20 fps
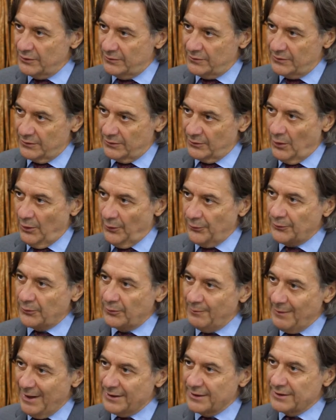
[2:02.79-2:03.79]
to go through
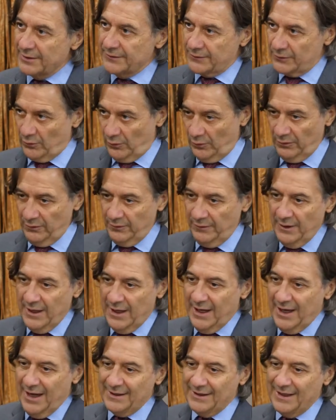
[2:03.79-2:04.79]
medical school.
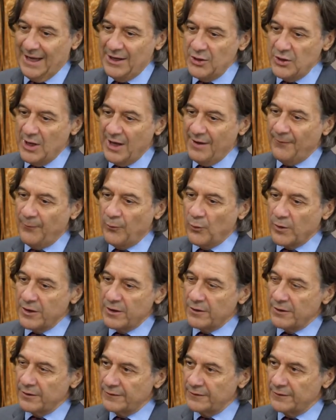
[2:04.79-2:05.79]
And then you have 4
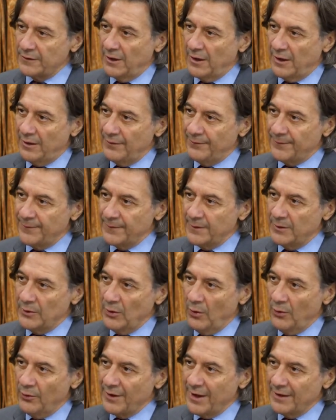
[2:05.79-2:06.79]
years of, you
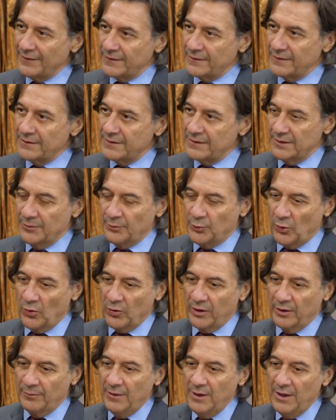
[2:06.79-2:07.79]
know, residency
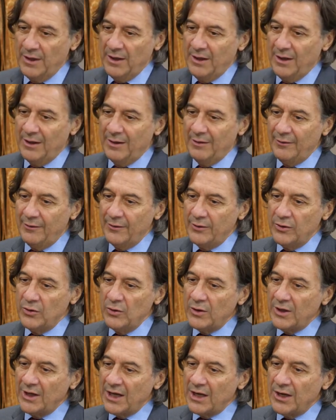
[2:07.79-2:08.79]
program.
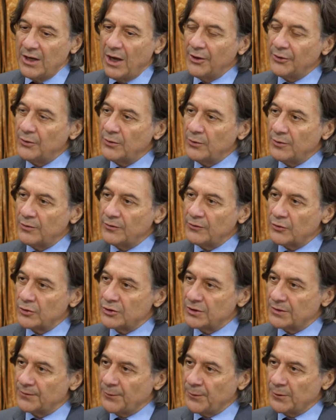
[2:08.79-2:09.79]
You cannot do
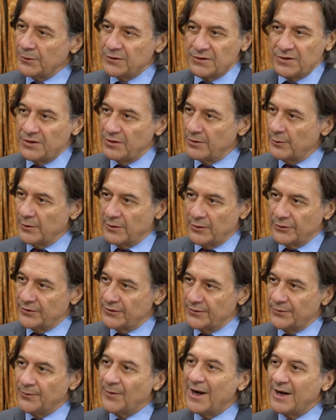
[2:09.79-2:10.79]
research the first year because
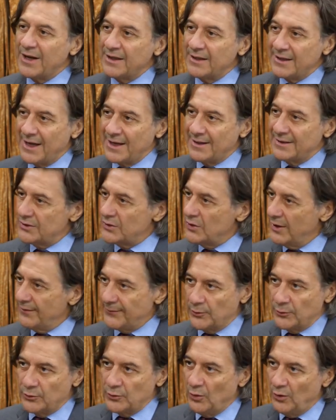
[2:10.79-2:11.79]
it's very intense. You have
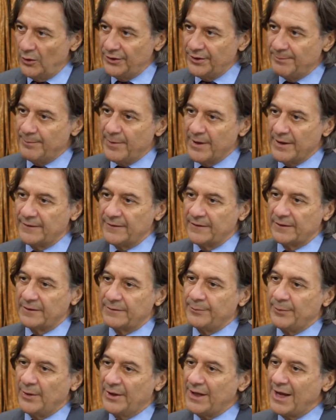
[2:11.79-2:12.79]
to do all the
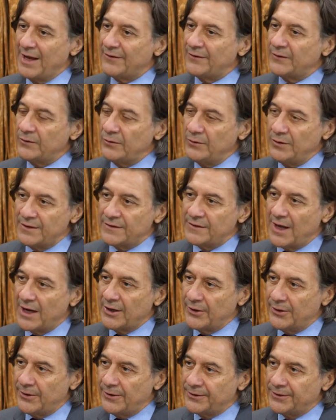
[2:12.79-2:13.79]
basics. But as soon as I
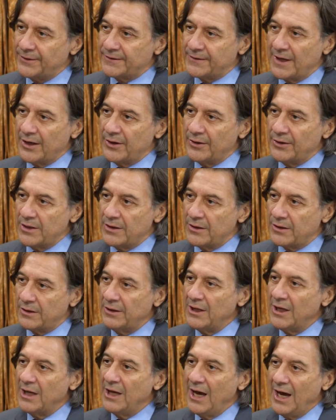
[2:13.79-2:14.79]
could, the second
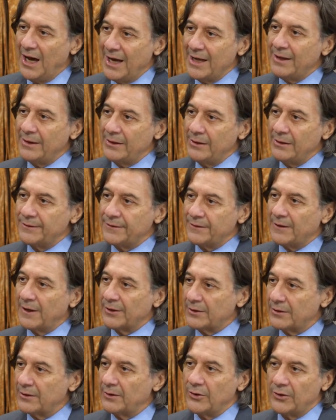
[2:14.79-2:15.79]
year, I
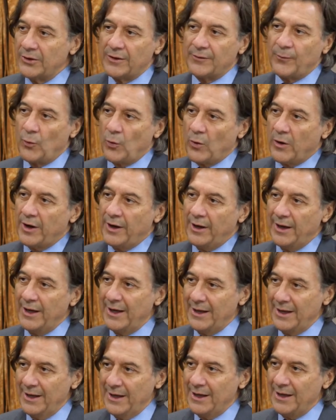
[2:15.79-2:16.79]
start to look for
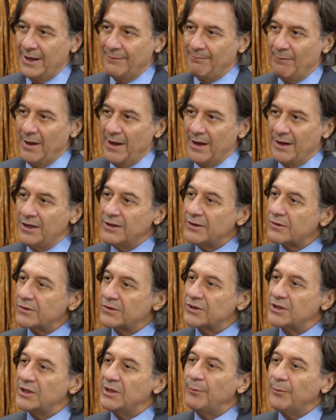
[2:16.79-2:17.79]
an
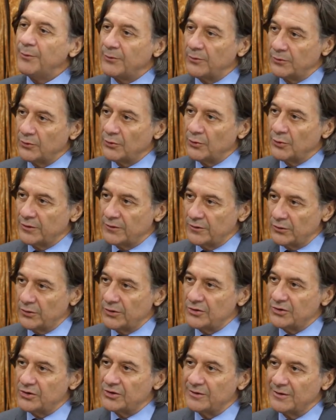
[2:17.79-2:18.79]
internship to do
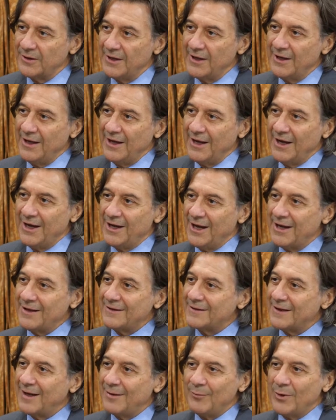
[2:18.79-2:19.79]
research. And I
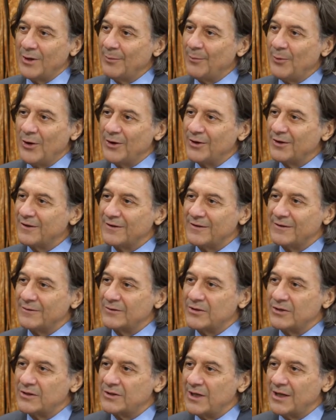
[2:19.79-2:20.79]
stumble upon this
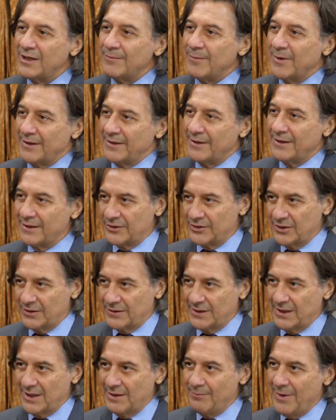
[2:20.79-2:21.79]
gentleman that
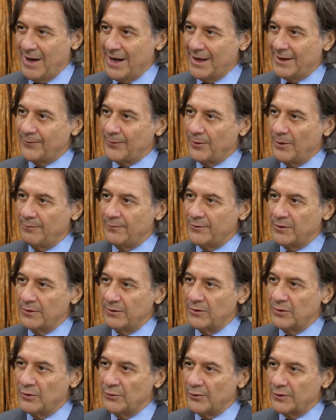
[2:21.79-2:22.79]
just came back from the
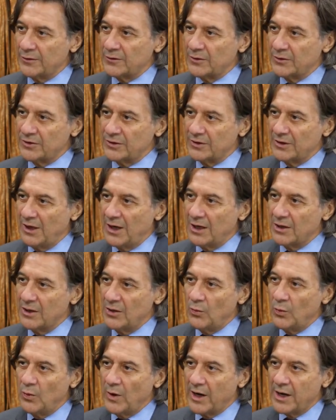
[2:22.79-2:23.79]
University of
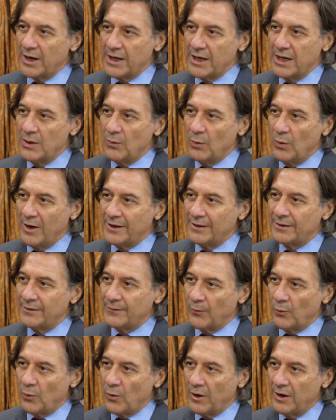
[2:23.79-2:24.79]
Chicago, where he went
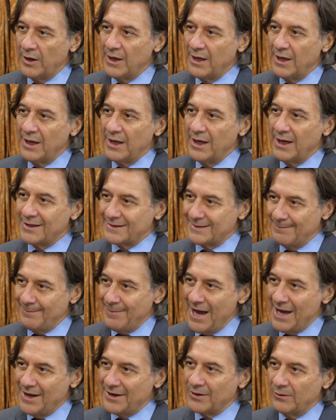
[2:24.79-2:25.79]
for a
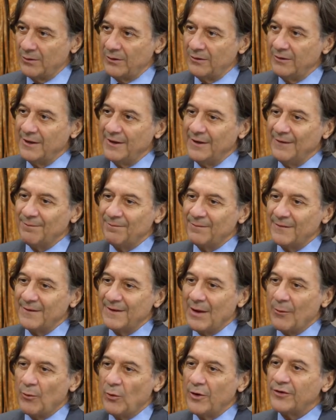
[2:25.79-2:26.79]
sabbatical,
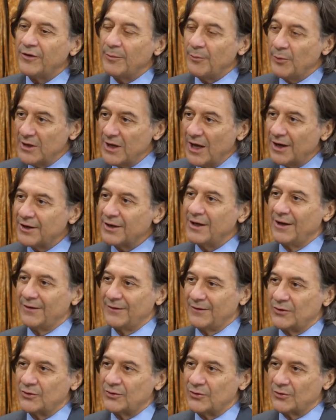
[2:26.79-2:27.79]
that was a pediatric
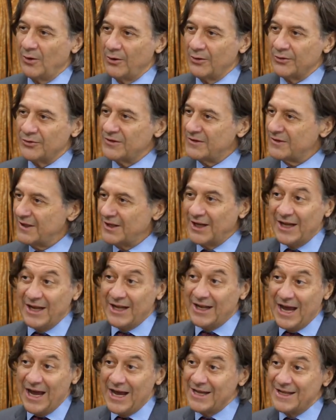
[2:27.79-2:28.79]
gastroenterologist. And
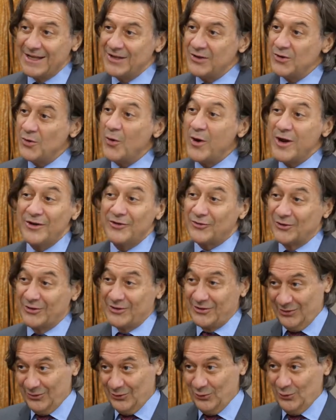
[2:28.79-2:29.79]
again, I had no
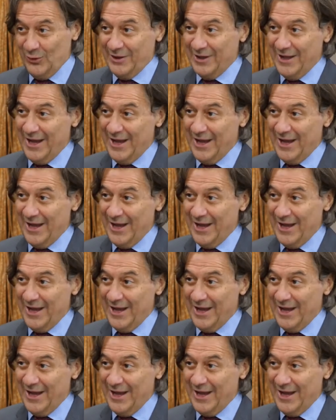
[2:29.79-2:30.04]
interest in doing